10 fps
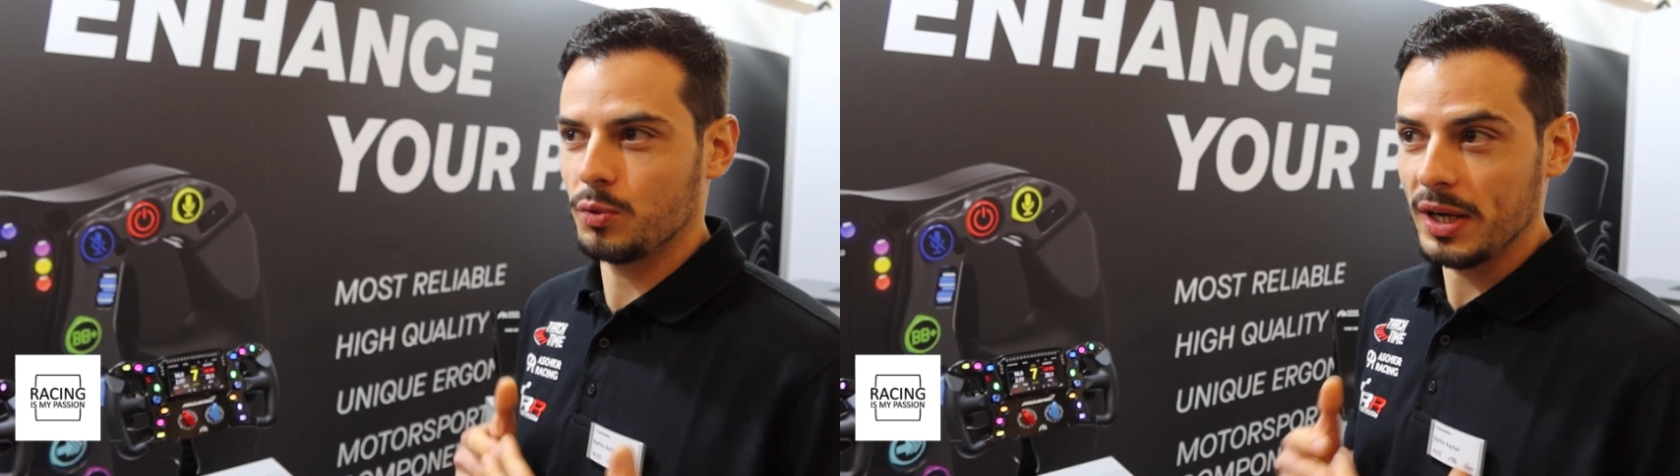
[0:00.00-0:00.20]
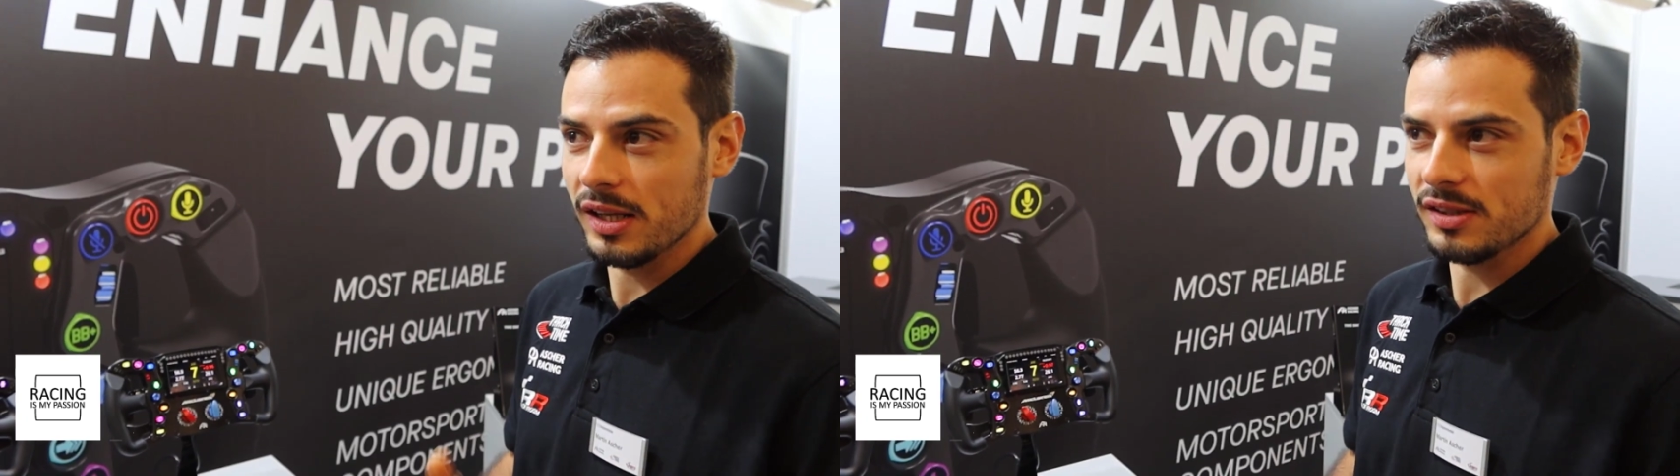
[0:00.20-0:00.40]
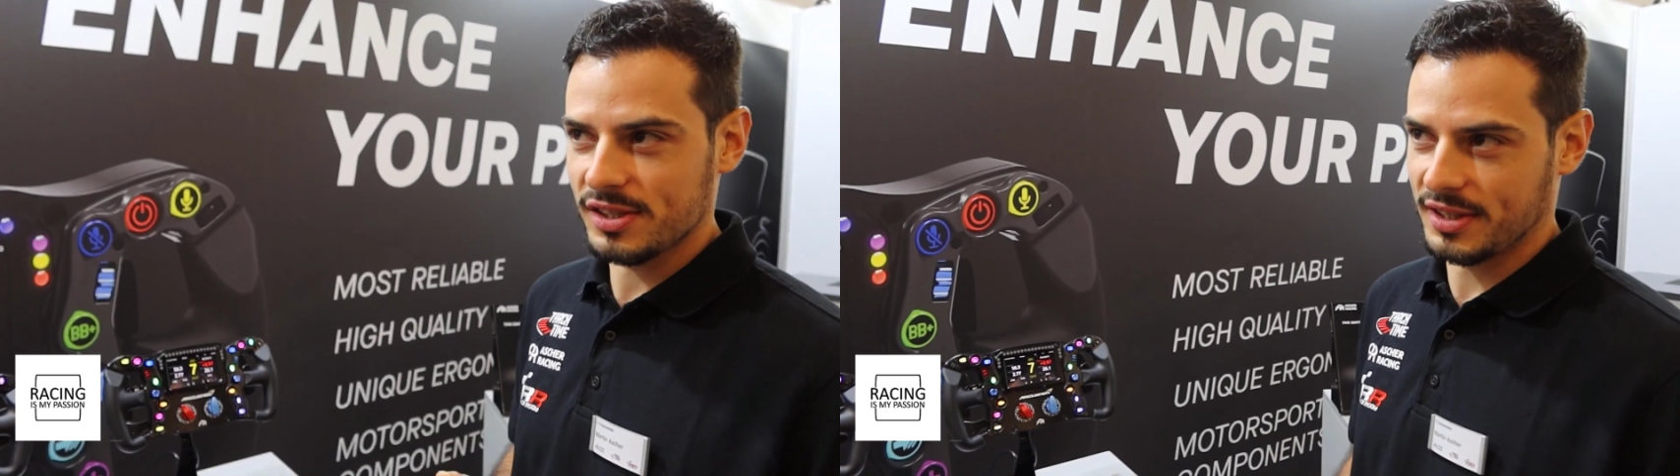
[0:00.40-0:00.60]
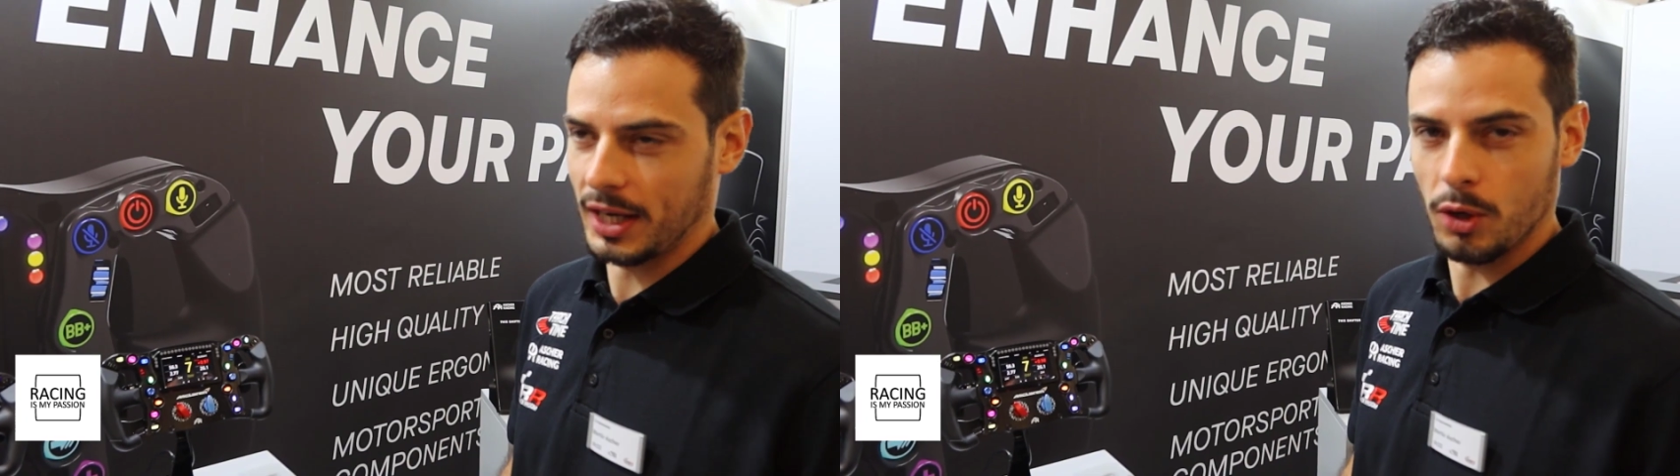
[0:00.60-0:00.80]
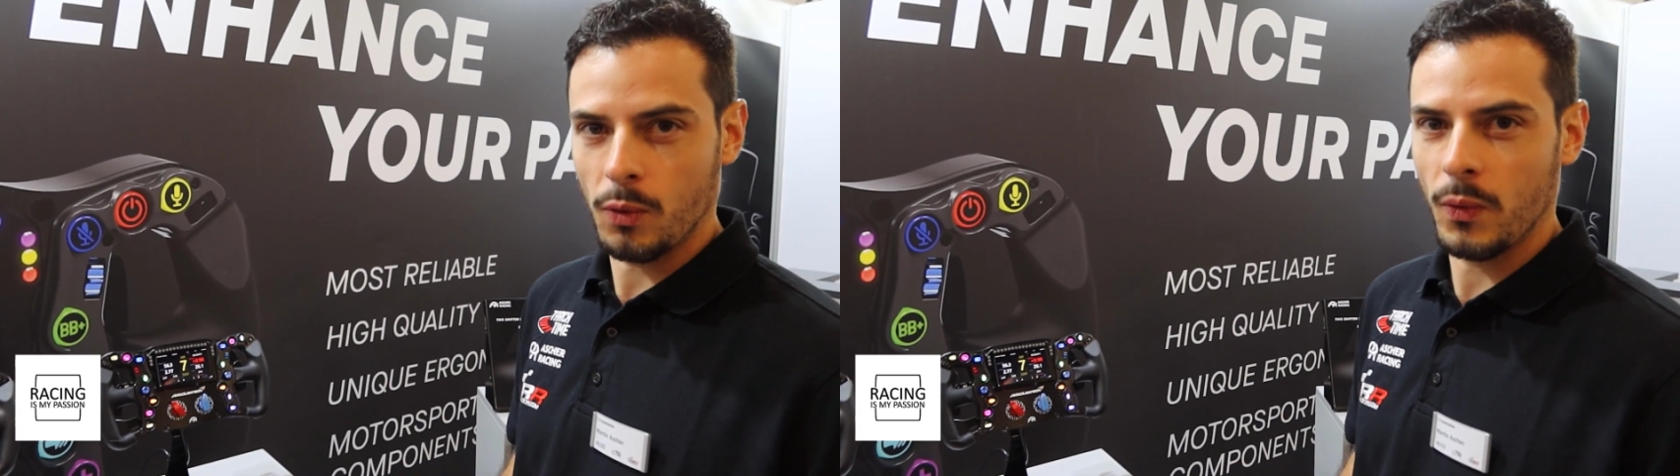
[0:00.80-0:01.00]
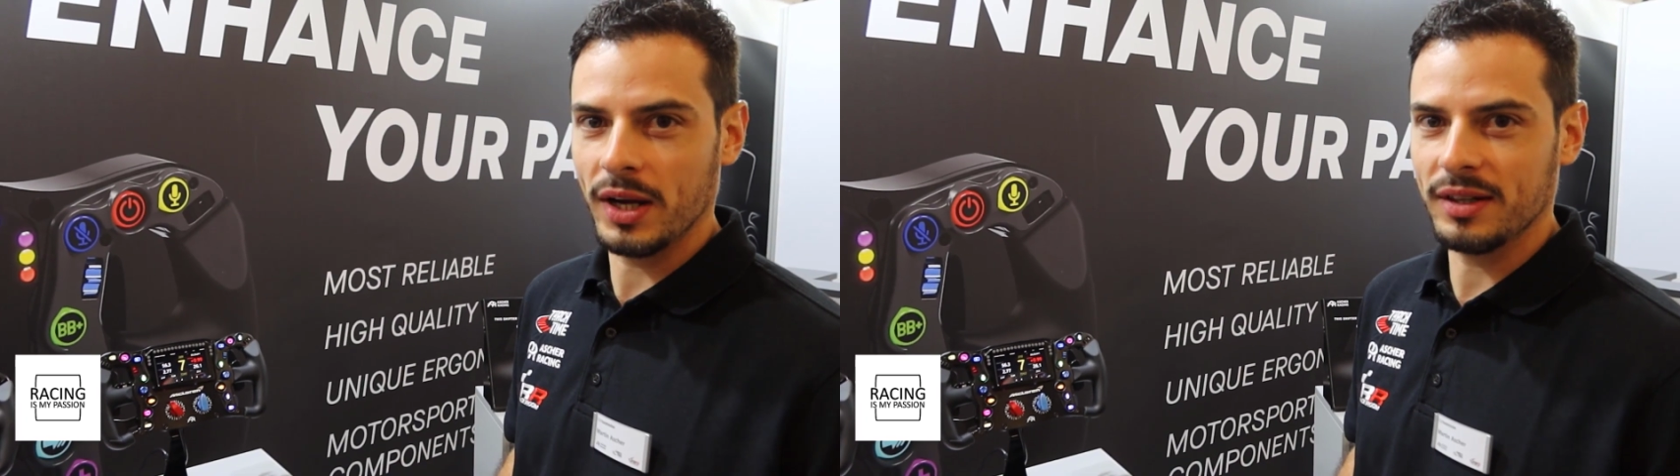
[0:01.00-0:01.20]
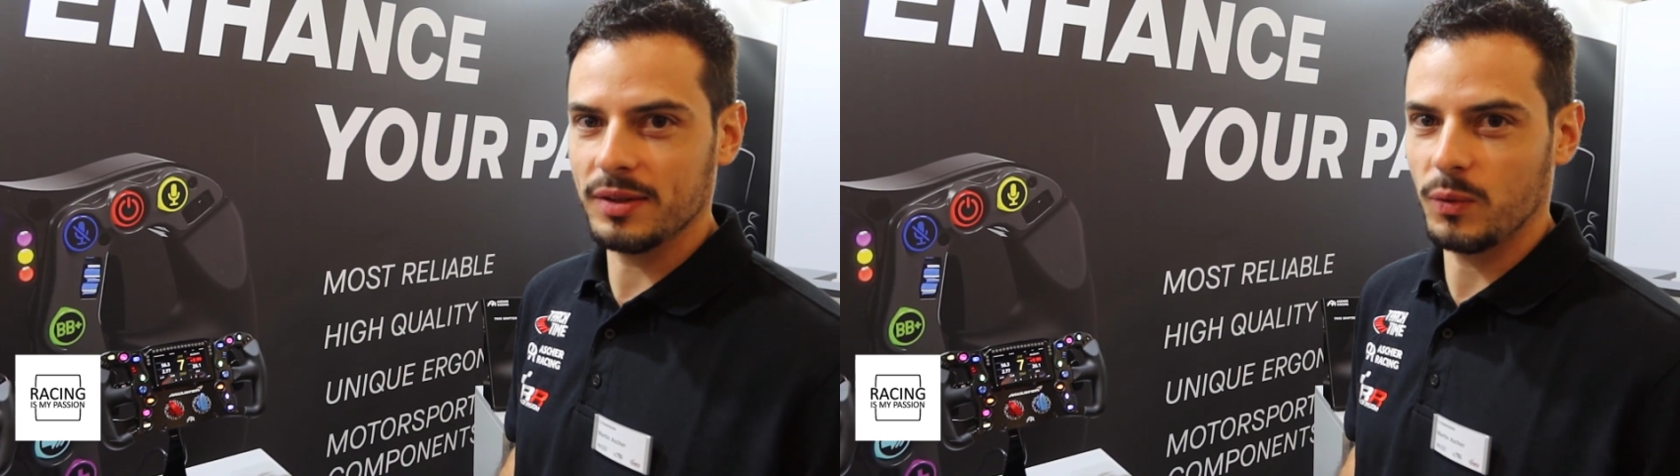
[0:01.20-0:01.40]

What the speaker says: real steering wheel